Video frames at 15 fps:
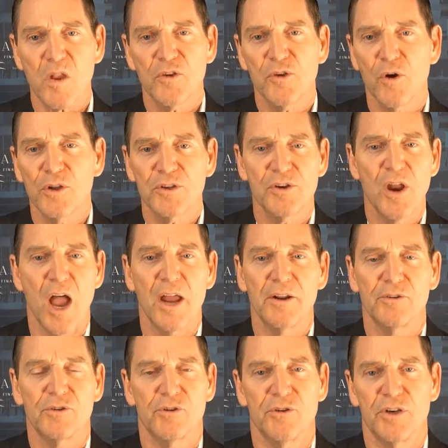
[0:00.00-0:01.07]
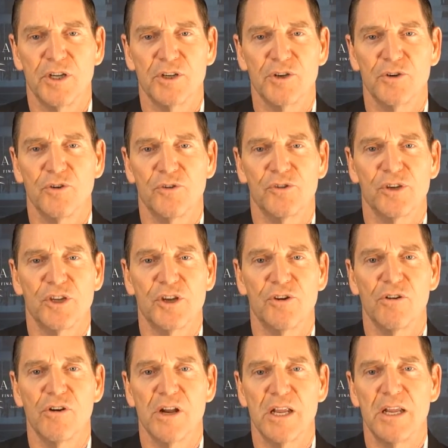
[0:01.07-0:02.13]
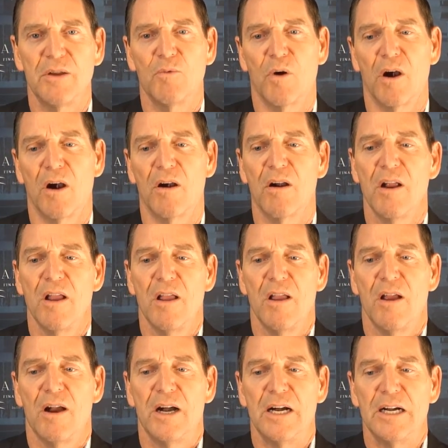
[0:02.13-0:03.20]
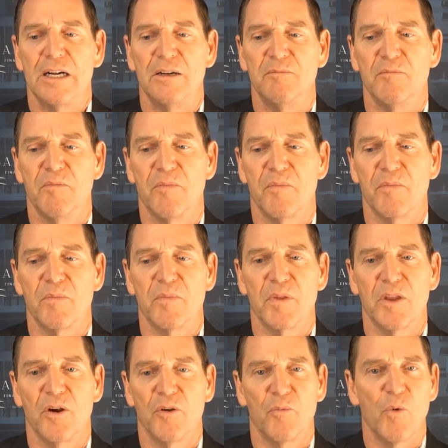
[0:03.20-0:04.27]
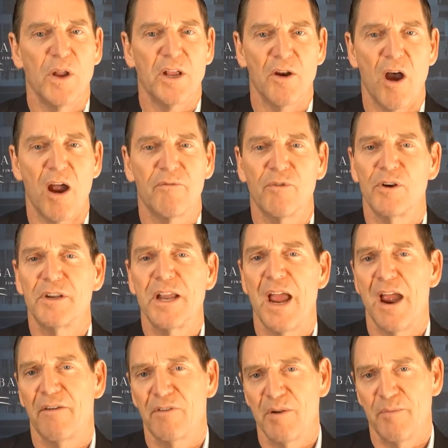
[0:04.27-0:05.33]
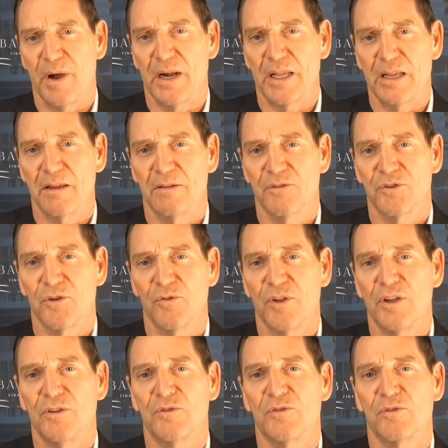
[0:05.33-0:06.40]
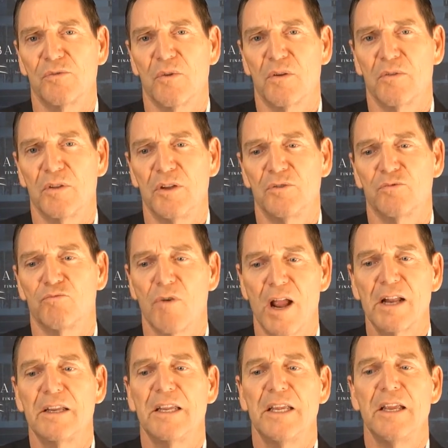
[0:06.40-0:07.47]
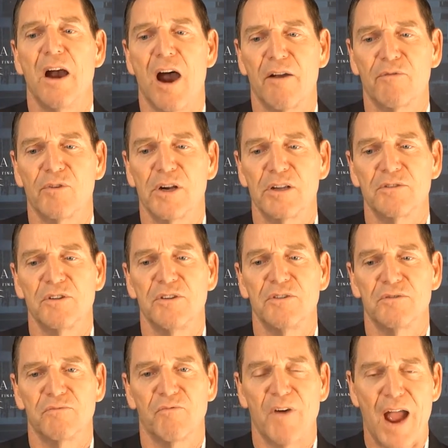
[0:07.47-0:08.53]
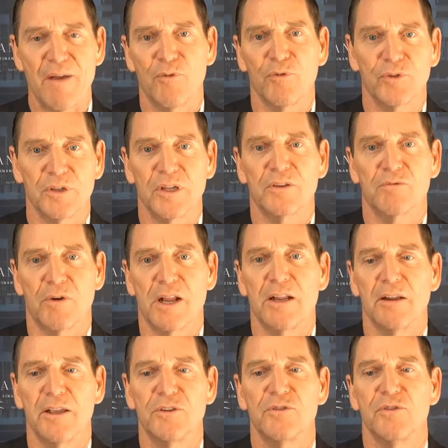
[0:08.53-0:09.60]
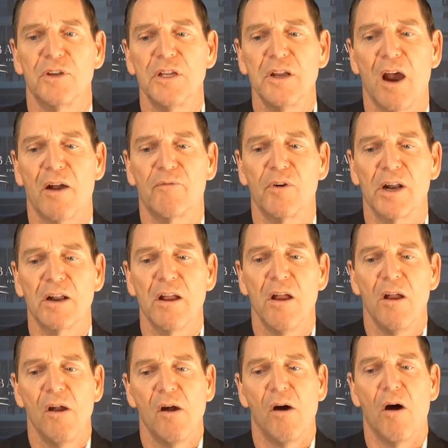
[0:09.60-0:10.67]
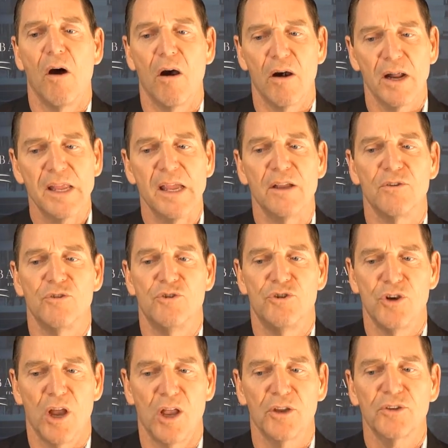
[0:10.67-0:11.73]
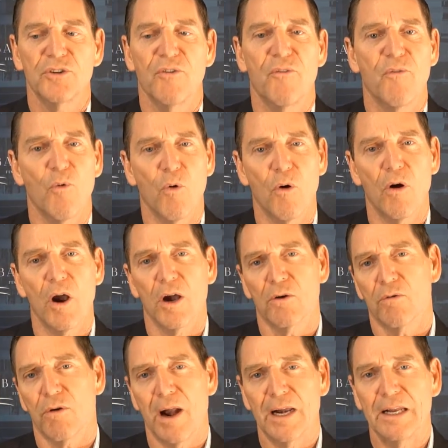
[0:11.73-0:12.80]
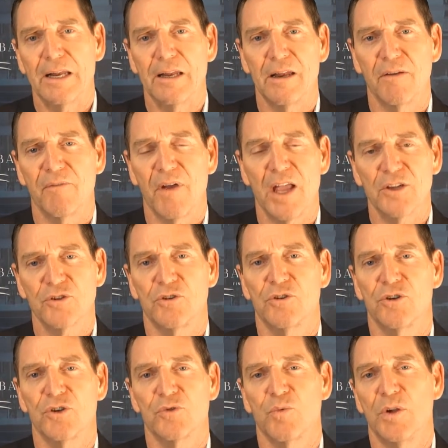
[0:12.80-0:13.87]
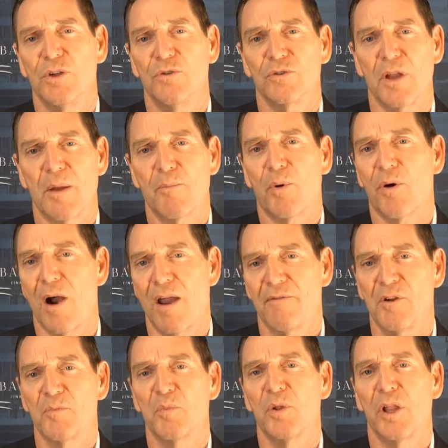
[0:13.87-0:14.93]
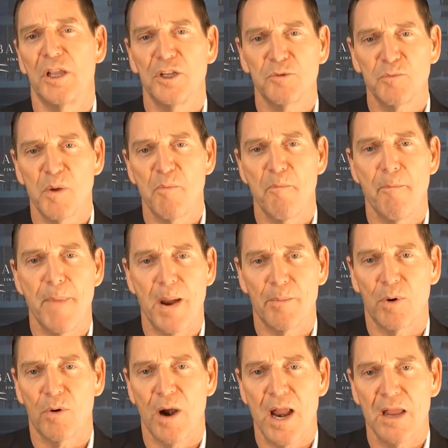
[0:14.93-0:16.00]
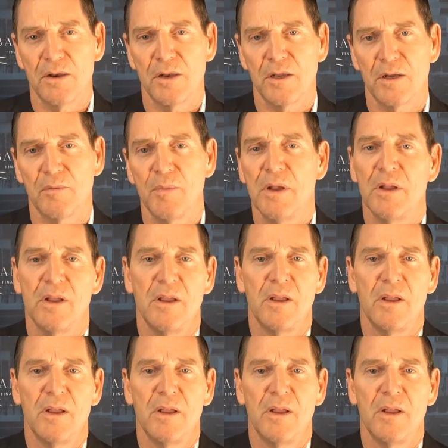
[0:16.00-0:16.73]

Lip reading: So it's not a traditional security where we can offer it to everybody. So these Reg D offerings, these 506 Regulation D offering, are again just for accredited investors. We use a private placement memorandum.